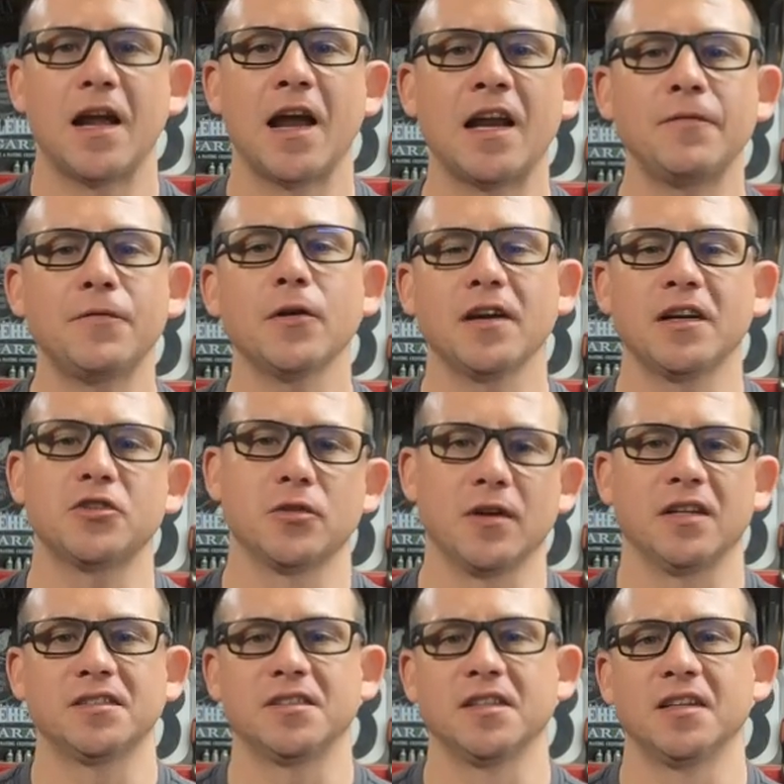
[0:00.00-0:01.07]
And if you're
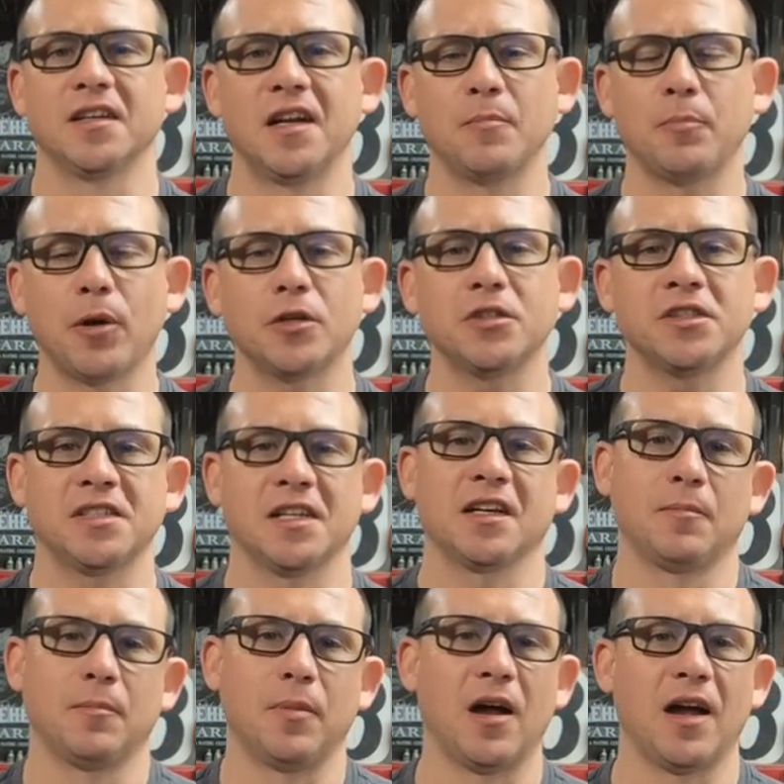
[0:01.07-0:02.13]
interested in
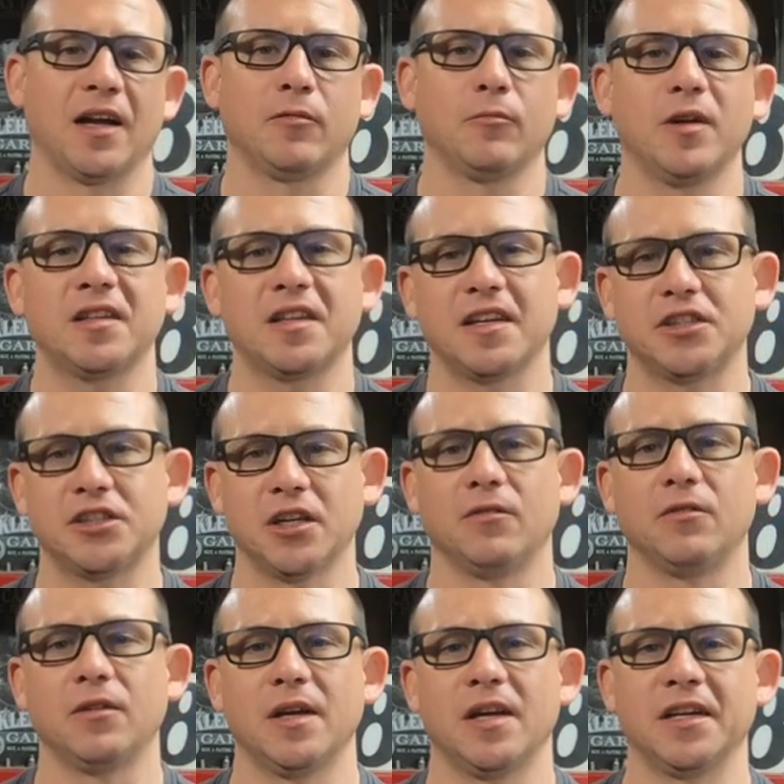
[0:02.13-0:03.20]
purchasing a bike with a
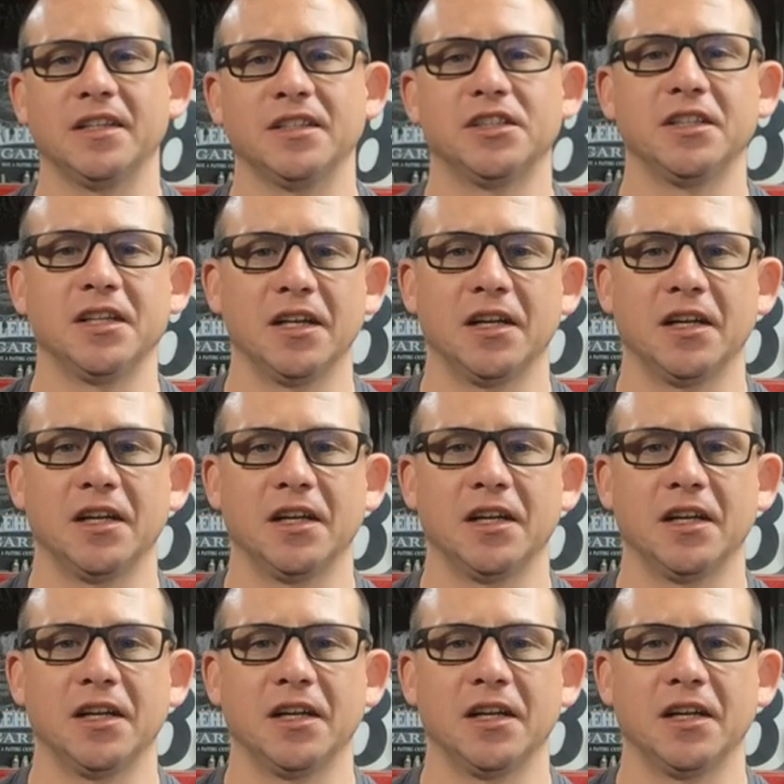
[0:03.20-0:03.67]
Shovelhead engine in